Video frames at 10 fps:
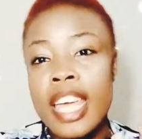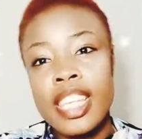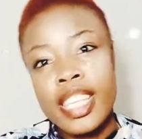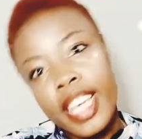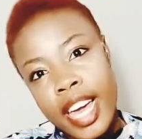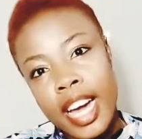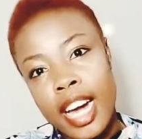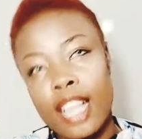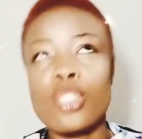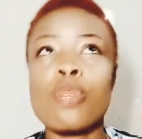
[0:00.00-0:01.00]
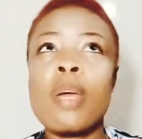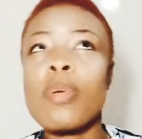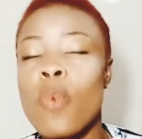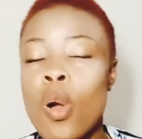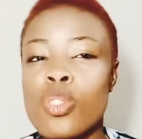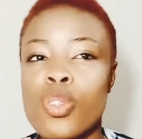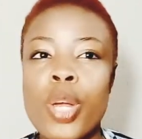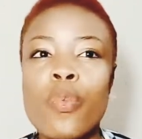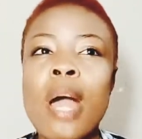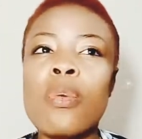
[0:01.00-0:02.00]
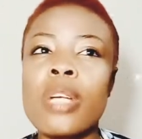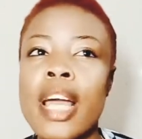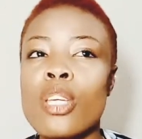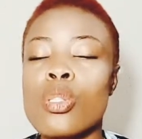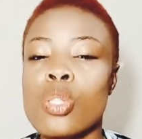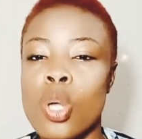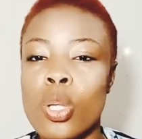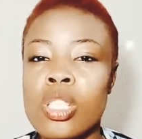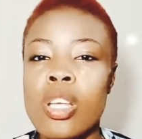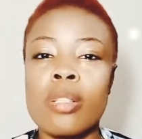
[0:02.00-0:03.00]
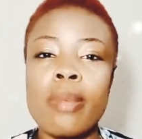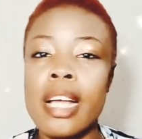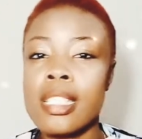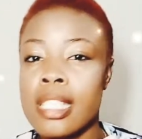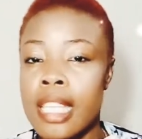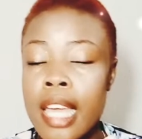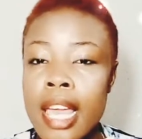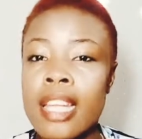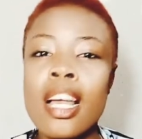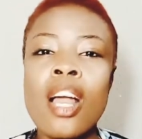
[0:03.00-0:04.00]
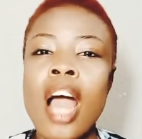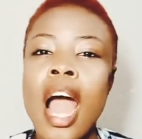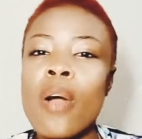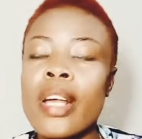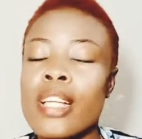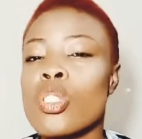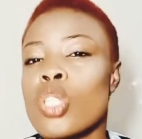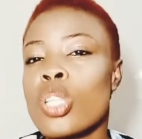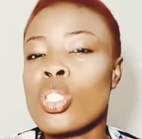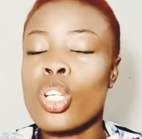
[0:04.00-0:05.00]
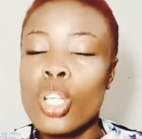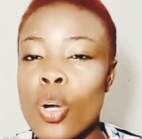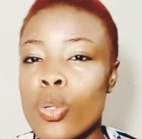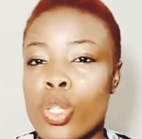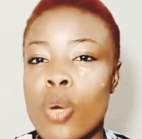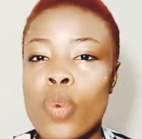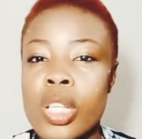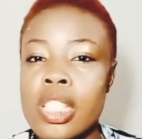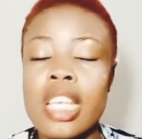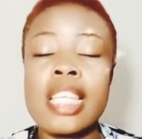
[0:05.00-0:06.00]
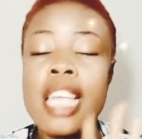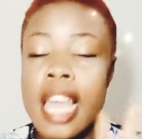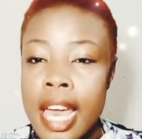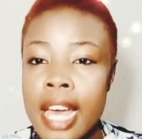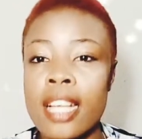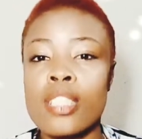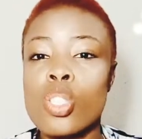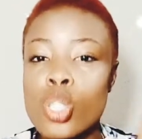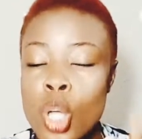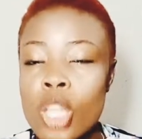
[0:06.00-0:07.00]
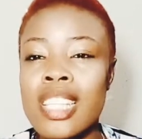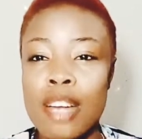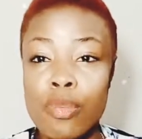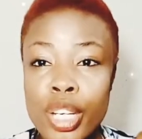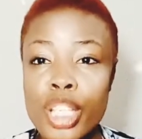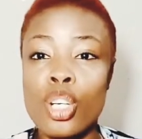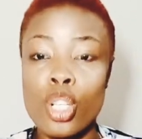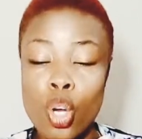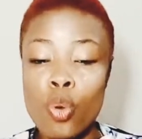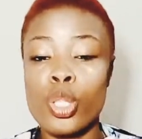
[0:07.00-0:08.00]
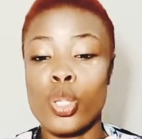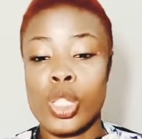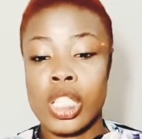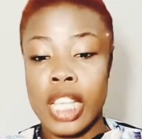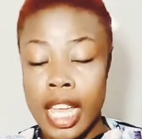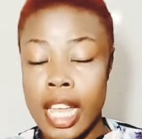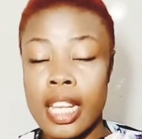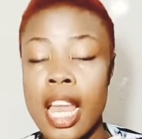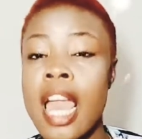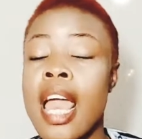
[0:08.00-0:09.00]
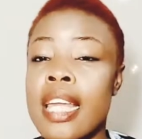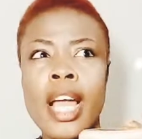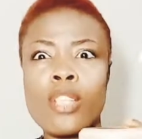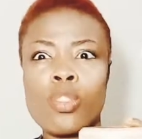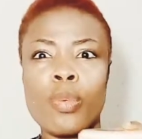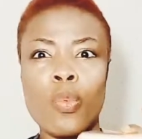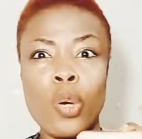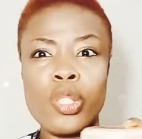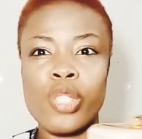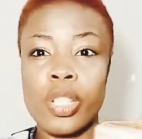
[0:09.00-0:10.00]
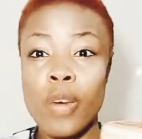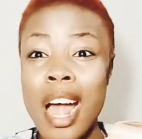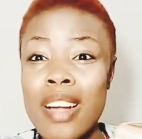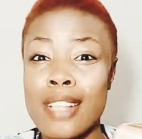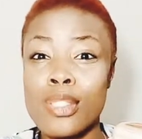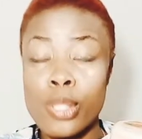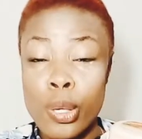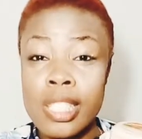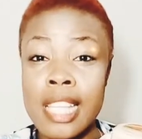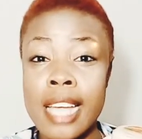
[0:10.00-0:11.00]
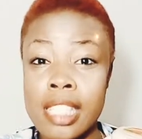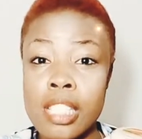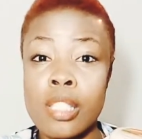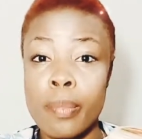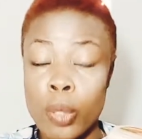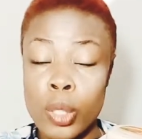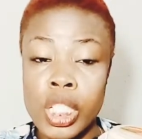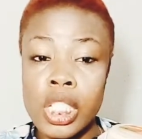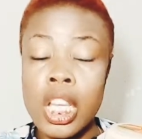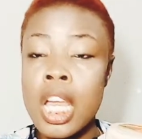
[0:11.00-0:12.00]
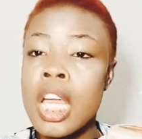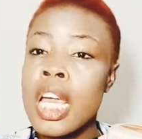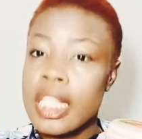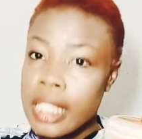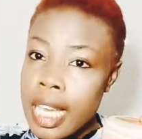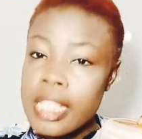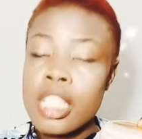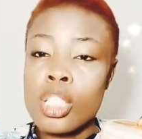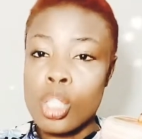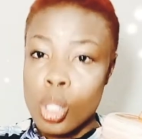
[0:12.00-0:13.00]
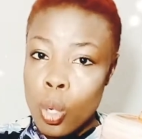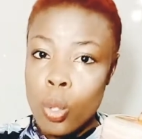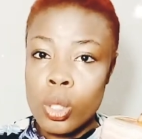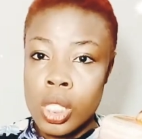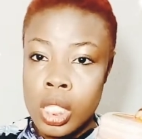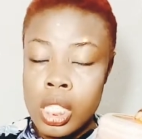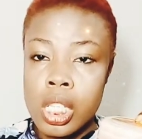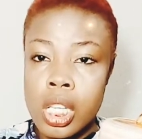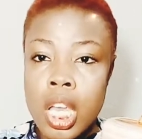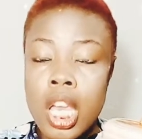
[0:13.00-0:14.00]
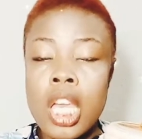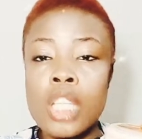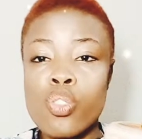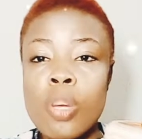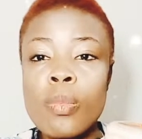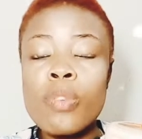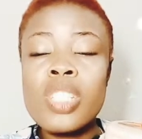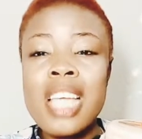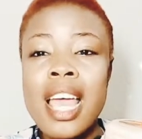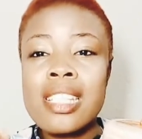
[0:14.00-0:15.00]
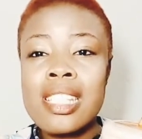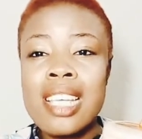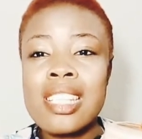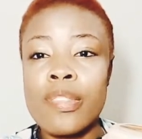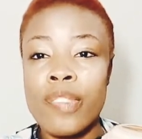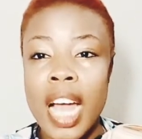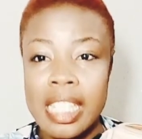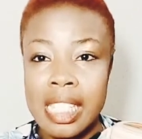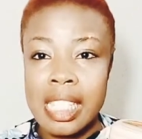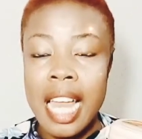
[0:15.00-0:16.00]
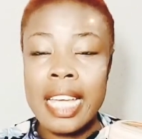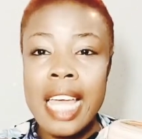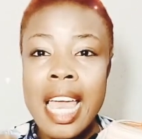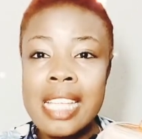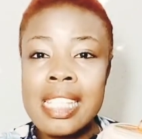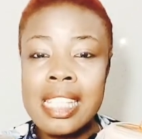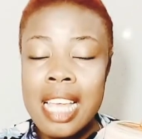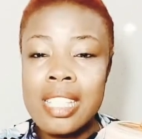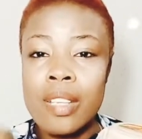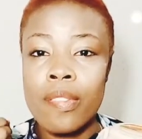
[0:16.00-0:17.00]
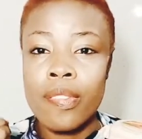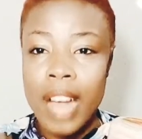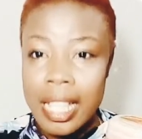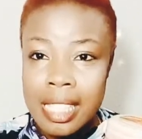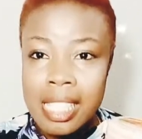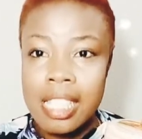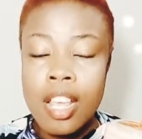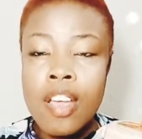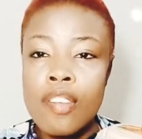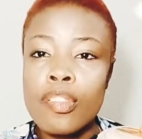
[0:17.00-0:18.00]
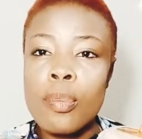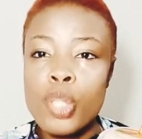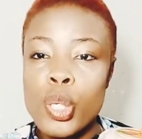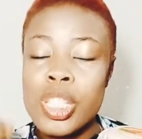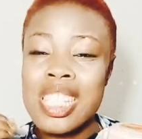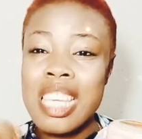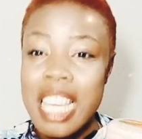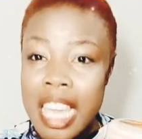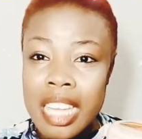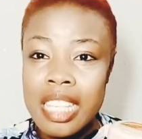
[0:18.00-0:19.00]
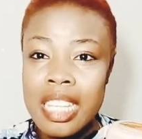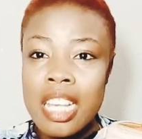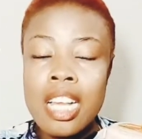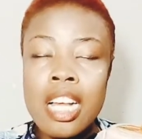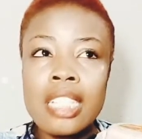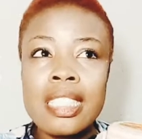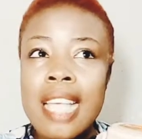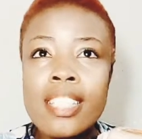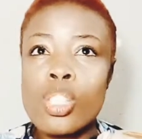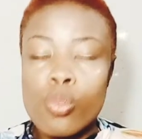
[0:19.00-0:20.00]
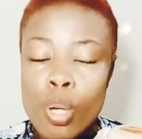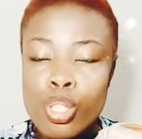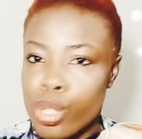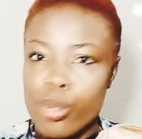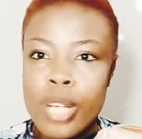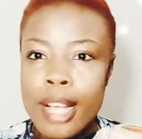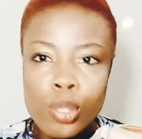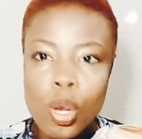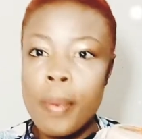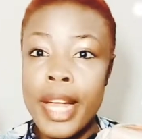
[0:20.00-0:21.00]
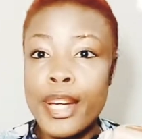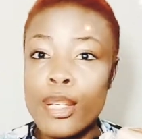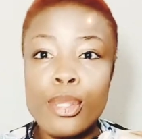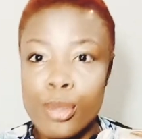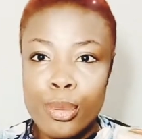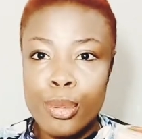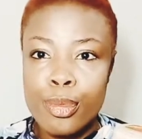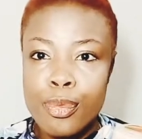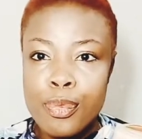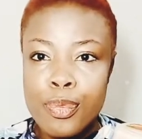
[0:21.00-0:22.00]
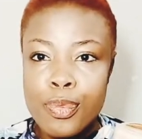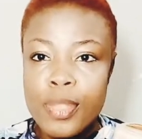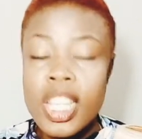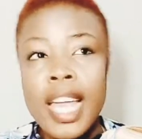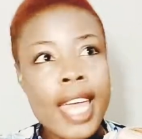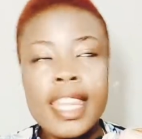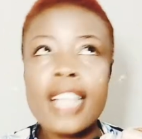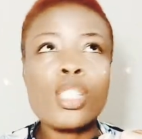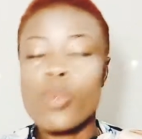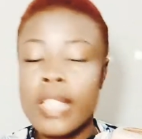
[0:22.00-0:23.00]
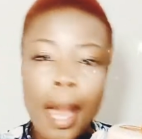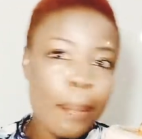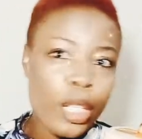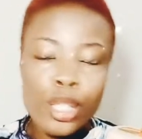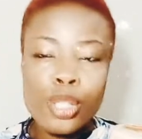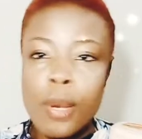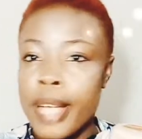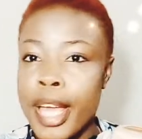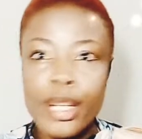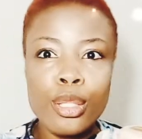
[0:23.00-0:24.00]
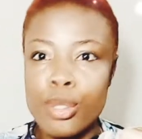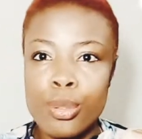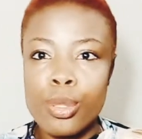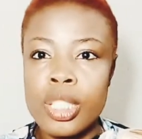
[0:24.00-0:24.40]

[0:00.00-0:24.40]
Yeah, you may be wondering, why will I use salt on my skin? How can salt glow someone's skin? Yeah, salt can really glow your skin. And you guys will be wondering, how can salt tightens the body? Yes, it does. It removes excess fat, like excess fat from your skin. That is what sugar scrub cannot do. And that is what apricot scrub cannot do.